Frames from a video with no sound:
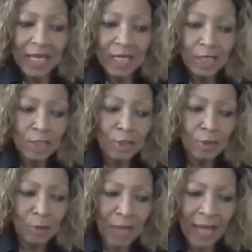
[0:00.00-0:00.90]
Do you
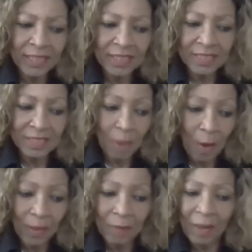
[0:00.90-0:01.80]
like to talk
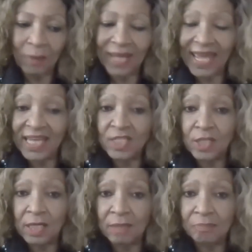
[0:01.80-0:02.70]
about
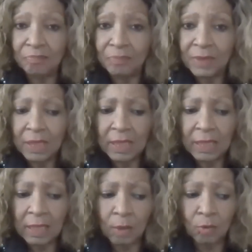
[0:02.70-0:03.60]
aging,
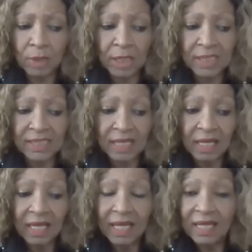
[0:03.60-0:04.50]
illness,
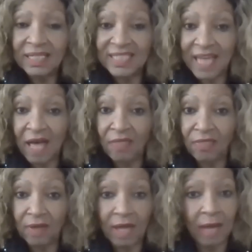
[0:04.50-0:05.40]
death,
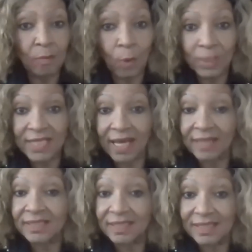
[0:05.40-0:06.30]
and more
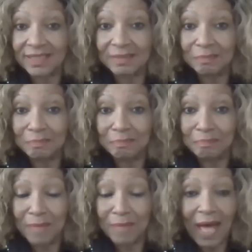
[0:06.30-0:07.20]
taxes?
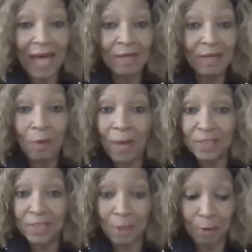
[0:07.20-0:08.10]
I know I
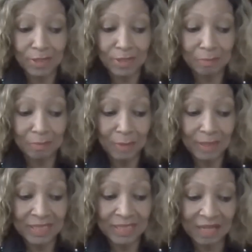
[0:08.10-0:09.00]
don't.
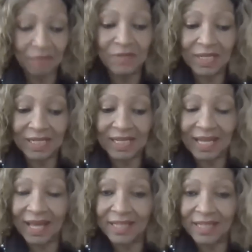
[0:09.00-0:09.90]
Definitely,
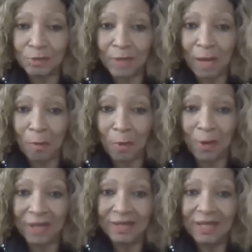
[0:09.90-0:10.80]
I do not want
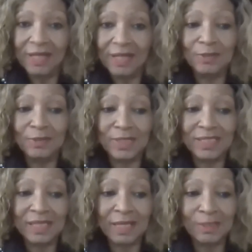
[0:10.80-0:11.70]
to
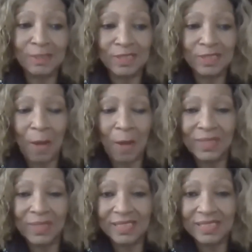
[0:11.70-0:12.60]
discuss those
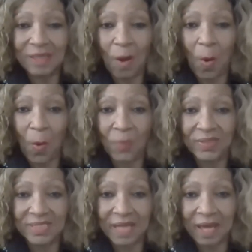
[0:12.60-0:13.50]
topics all the
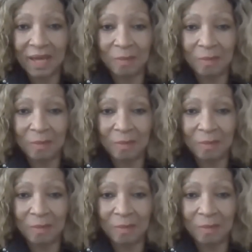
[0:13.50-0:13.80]
time.